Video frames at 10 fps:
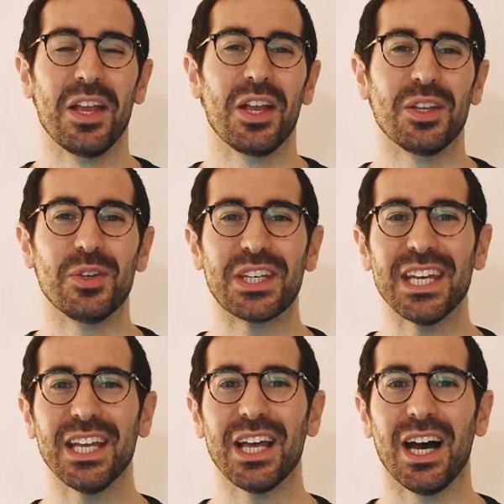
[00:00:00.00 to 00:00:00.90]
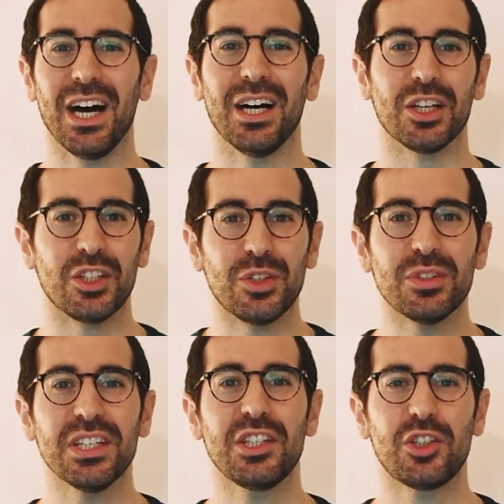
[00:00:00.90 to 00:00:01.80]
You can use
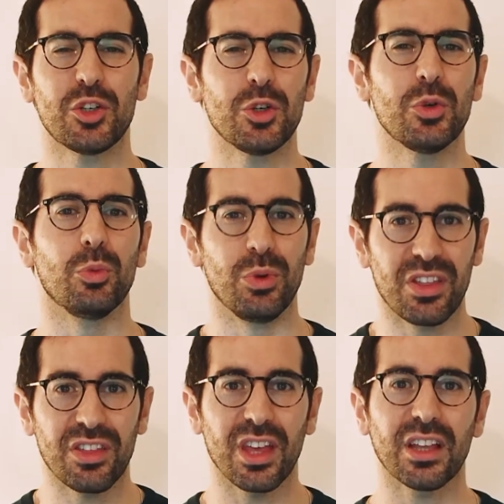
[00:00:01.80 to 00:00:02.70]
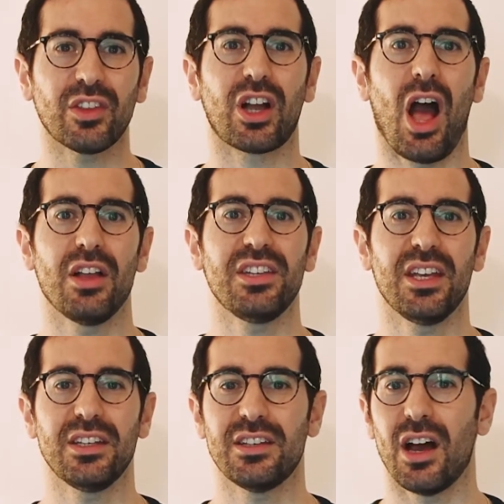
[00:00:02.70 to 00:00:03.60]
it to rethink the
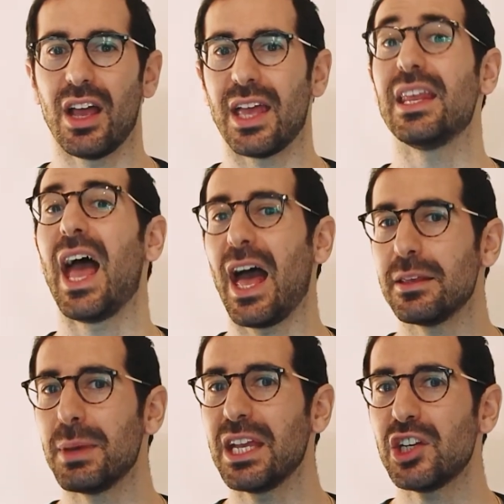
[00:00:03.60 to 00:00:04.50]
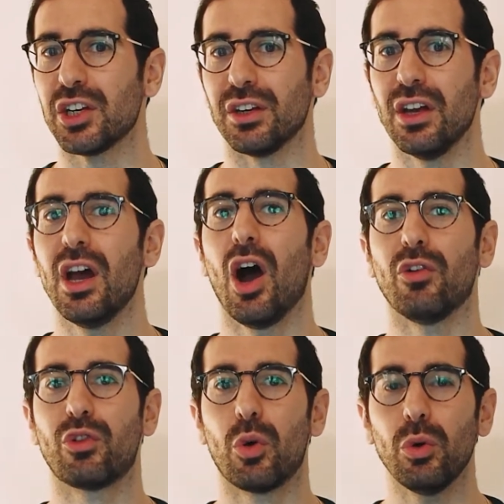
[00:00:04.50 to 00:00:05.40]
content and animation
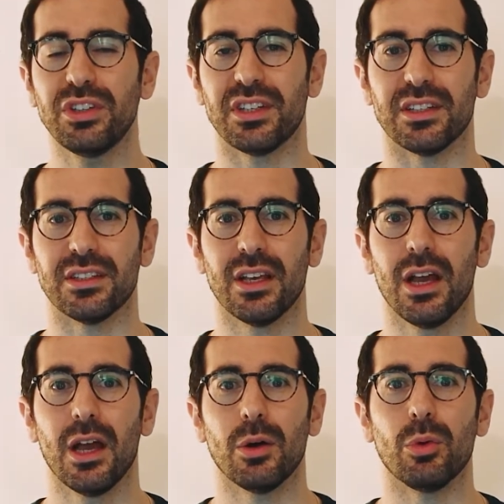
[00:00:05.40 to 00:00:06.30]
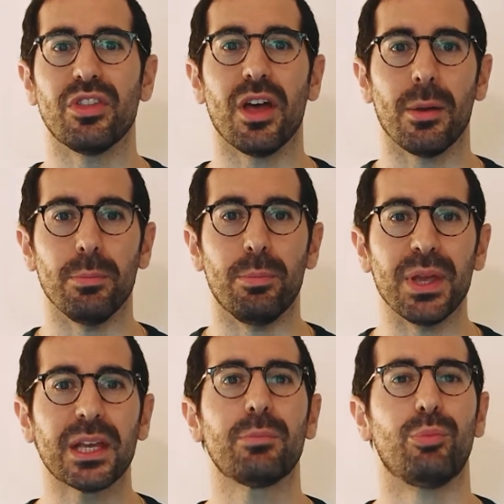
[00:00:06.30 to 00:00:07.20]
of courses with
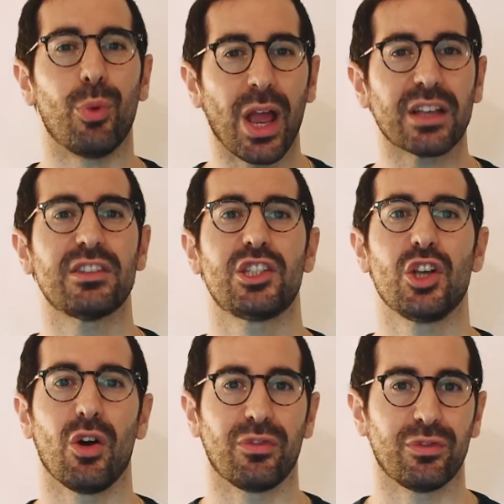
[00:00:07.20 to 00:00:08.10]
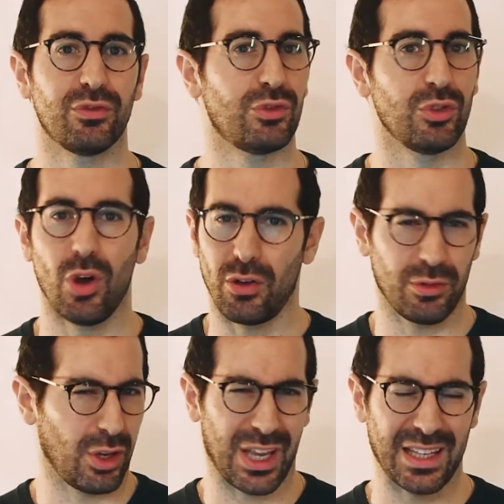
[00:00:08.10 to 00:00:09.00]
big breaks
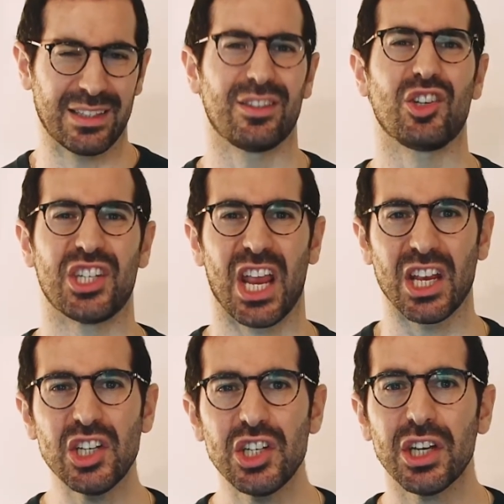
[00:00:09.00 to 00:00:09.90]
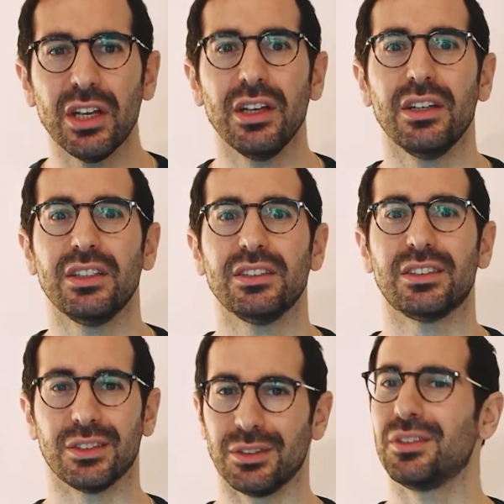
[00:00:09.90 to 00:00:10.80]
against the change.
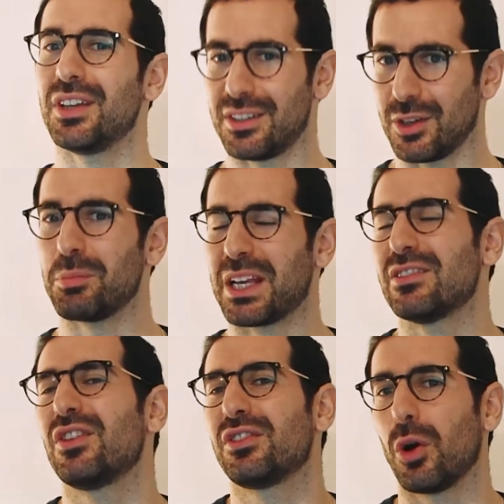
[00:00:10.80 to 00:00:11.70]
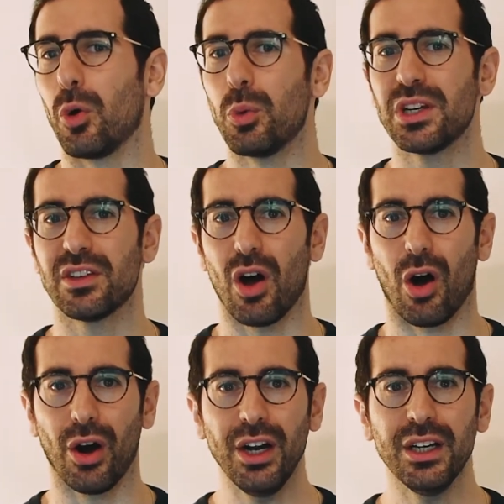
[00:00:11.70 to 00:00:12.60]
So because there's always
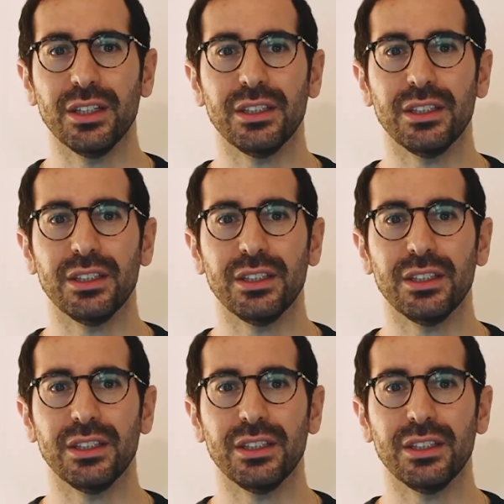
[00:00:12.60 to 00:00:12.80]
are.